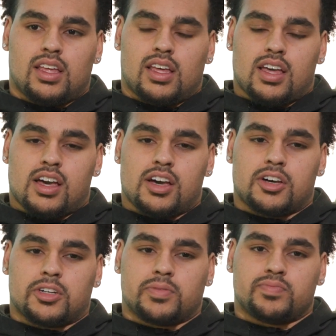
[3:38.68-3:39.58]

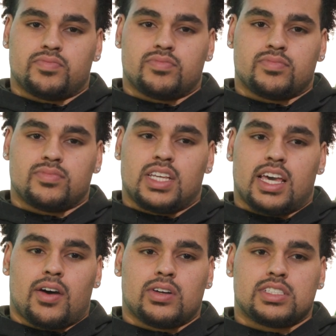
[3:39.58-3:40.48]
Um,
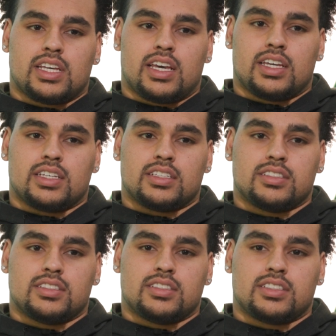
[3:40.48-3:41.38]
yeah, I would say,
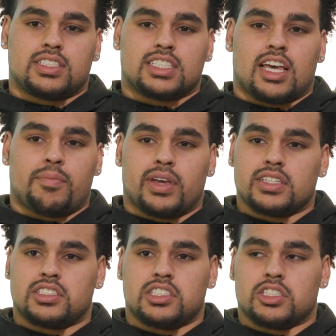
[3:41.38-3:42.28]
since I
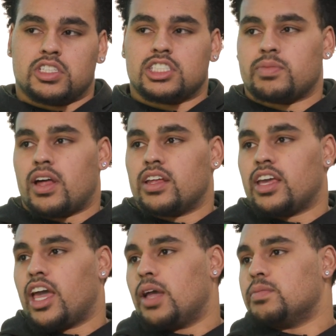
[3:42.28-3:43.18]
missed, you know, a decent amount of
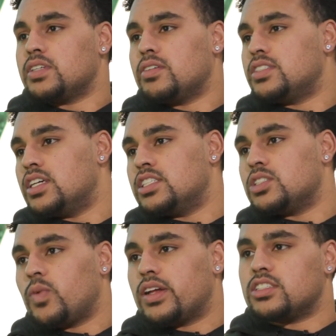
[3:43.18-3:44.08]
games, I would say
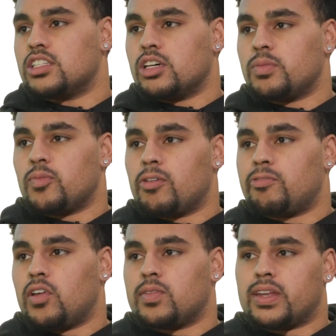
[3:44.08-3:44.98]
just watch a little bit more
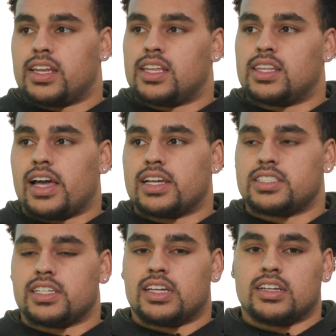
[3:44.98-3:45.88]
film than I did
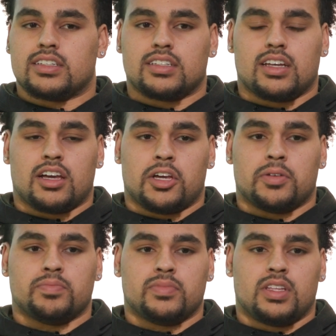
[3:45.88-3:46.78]
last year.
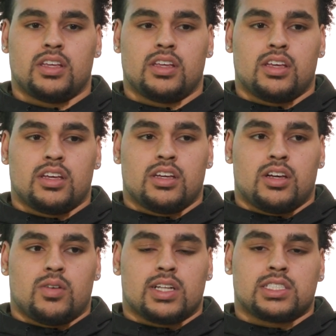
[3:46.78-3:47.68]
Um,
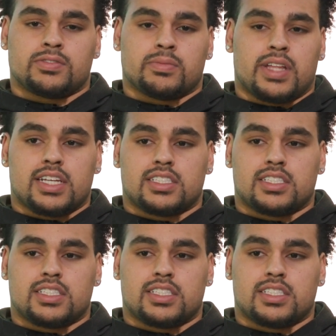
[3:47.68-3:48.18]
watching film last